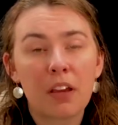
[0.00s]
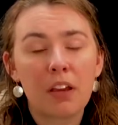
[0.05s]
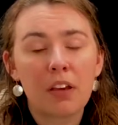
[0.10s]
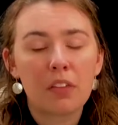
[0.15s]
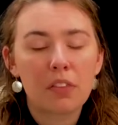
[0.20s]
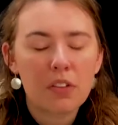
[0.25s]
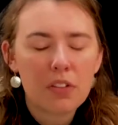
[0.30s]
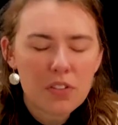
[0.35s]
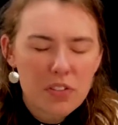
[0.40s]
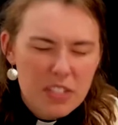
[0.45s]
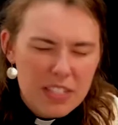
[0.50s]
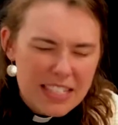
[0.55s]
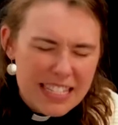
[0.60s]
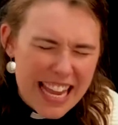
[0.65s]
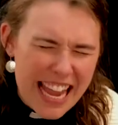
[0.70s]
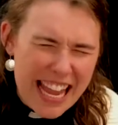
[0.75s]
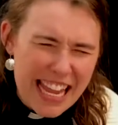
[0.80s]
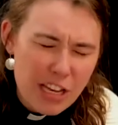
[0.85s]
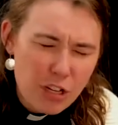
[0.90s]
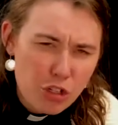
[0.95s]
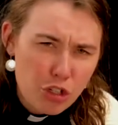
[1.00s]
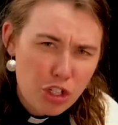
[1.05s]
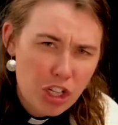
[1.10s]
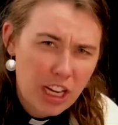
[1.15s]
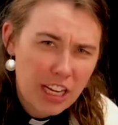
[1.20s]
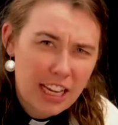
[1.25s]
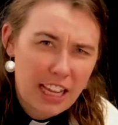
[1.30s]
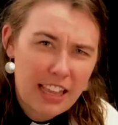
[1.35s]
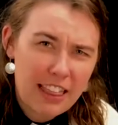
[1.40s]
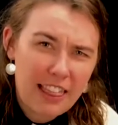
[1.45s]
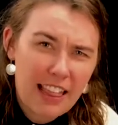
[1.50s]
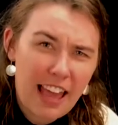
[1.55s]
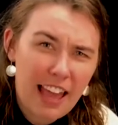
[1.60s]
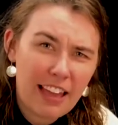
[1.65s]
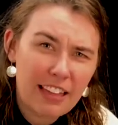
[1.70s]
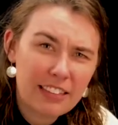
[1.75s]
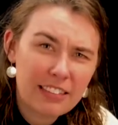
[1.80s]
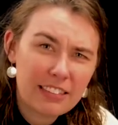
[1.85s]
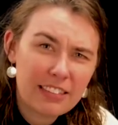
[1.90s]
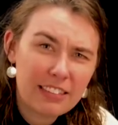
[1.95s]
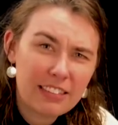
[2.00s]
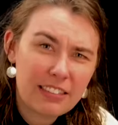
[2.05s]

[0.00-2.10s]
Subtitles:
There's tension in that.